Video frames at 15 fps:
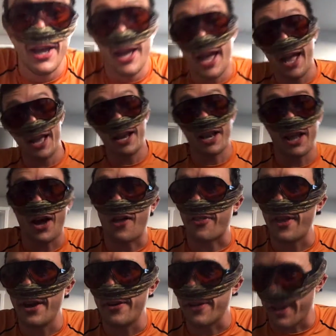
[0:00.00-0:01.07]
And I'll
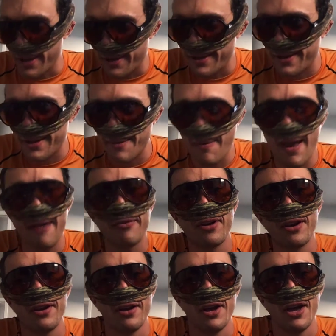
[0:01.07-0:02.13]
tell you, I'm having
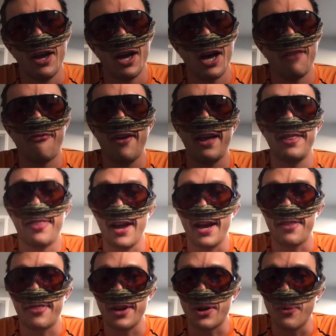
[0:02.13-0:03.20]
a
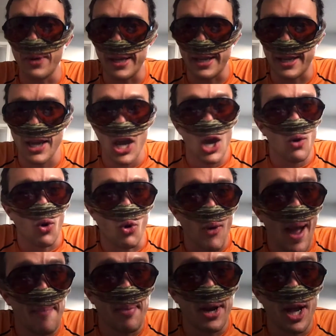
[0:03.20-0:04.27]
fantastic week. We're
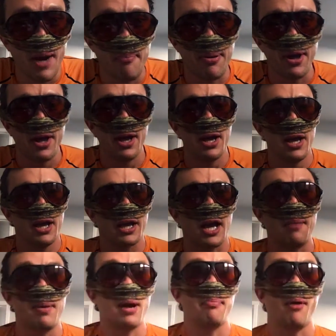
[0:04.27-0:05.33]
wrapping up,
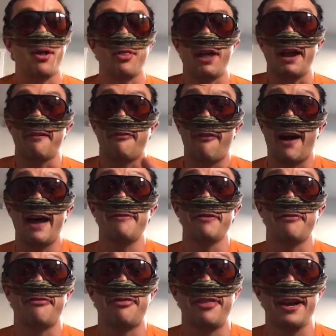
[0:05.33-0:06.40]
coming up on night 5 of
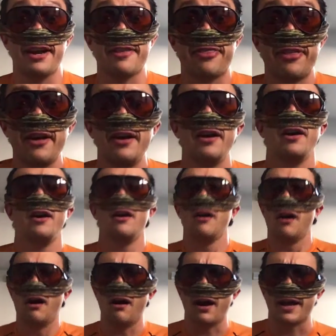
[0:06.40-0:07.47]
6.
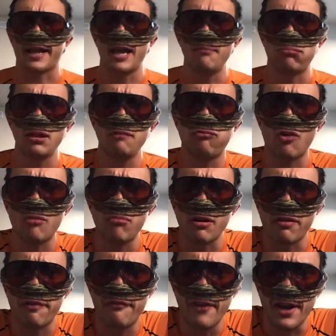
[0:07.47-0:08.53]
Can't believe we're almost
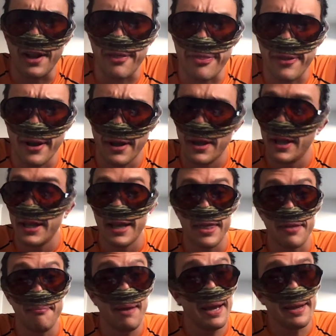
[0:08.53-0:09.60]
finished. It's
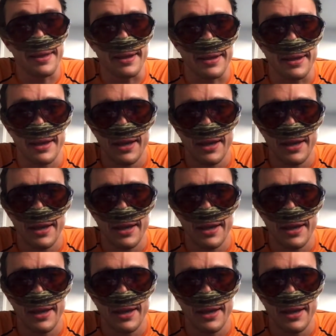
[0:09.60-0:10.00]
amazing.